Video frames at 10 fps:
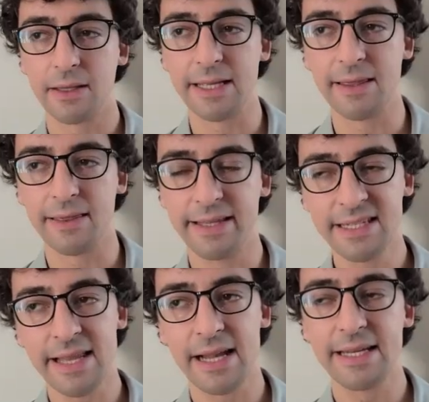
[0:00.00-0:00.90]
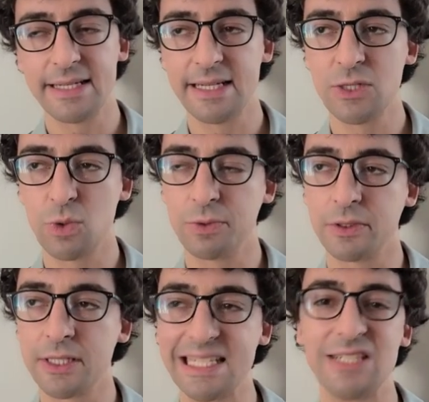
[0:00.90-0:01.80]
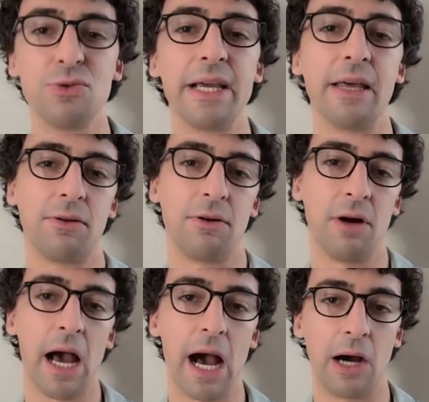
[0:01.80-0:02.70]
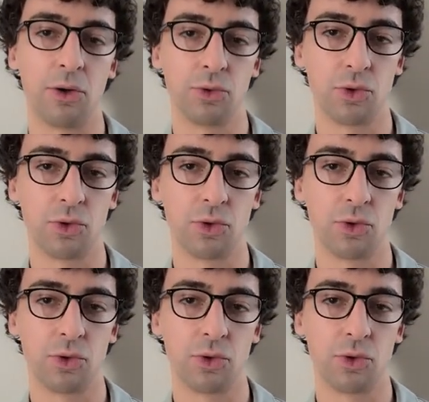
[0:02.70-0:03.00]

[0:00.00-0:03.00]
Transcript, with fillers: In this analysis, we will see together how